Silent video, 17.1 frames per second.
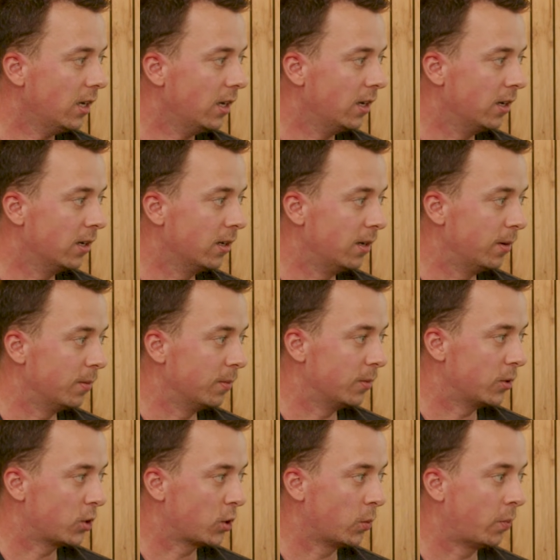
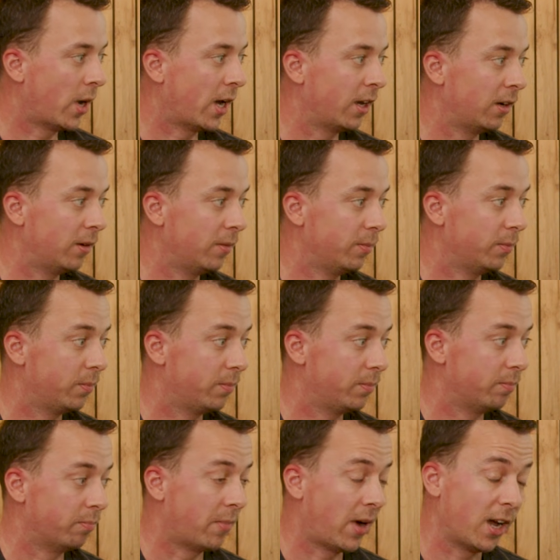So my
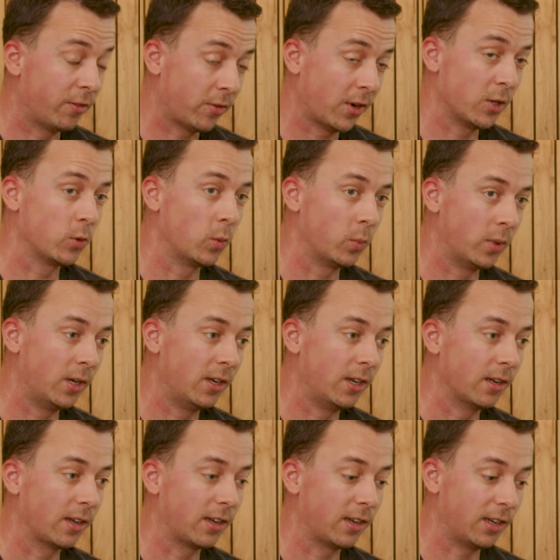advice would
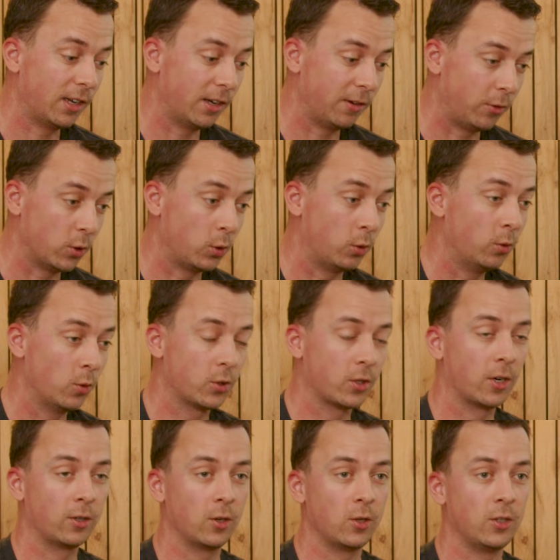be, like, if you do
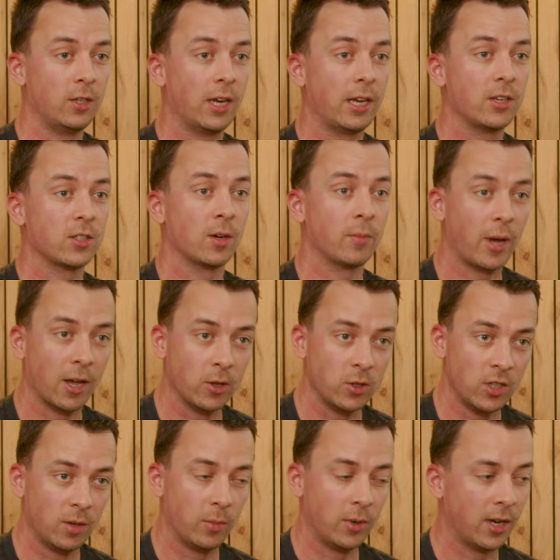start to see some
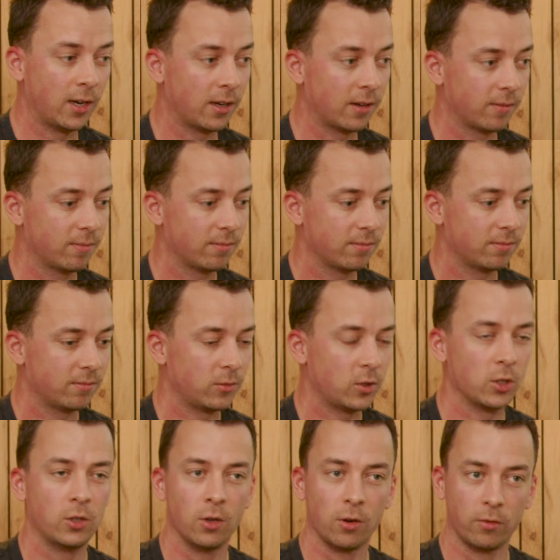algae in the beginning,
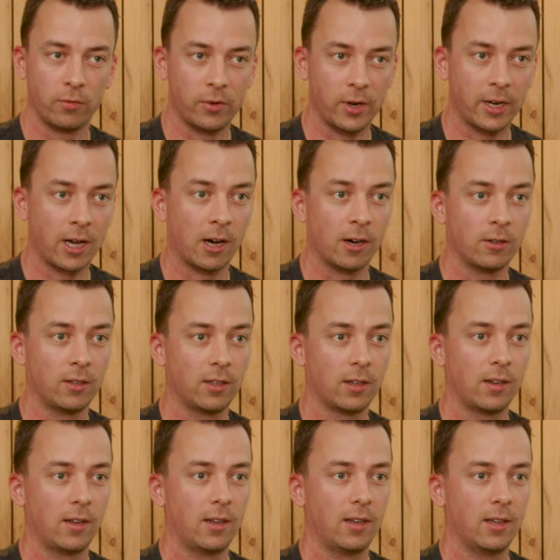just don't freak out
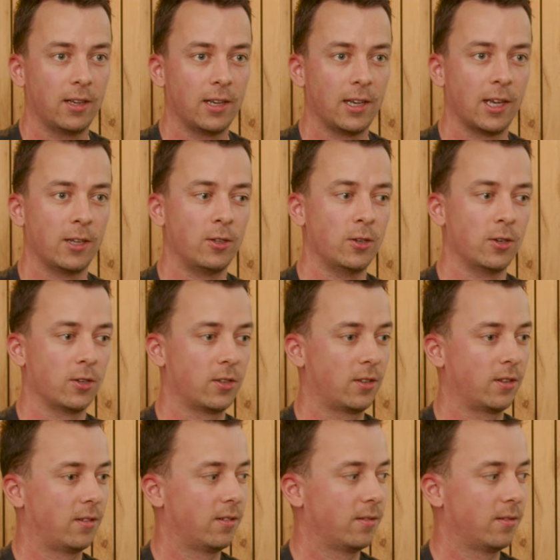and just